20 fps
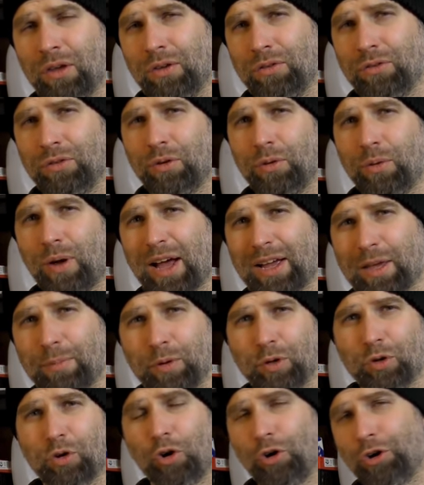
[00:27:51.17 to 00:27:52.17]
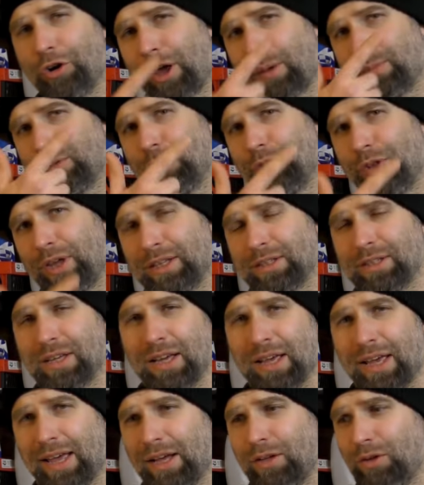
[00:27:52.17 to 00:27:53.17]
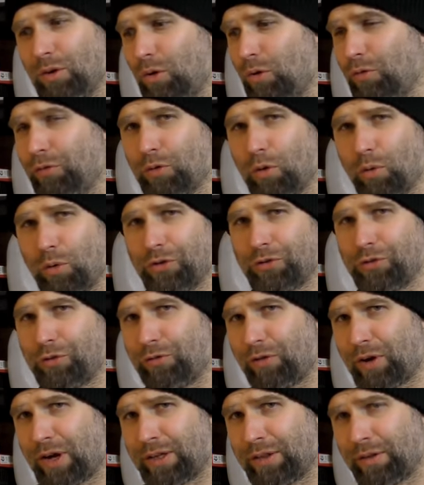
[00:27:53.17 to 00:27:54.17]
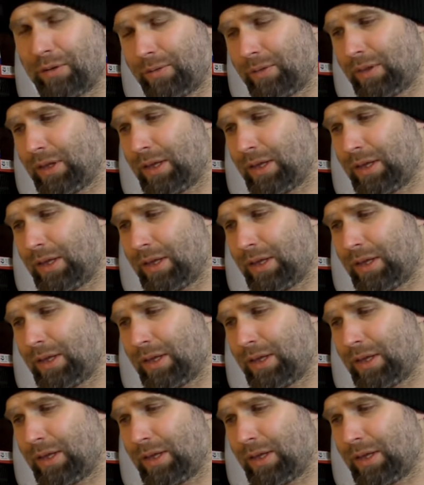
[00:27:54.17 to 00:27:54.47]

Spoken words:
so I can put a card up to that. And you, of course, you find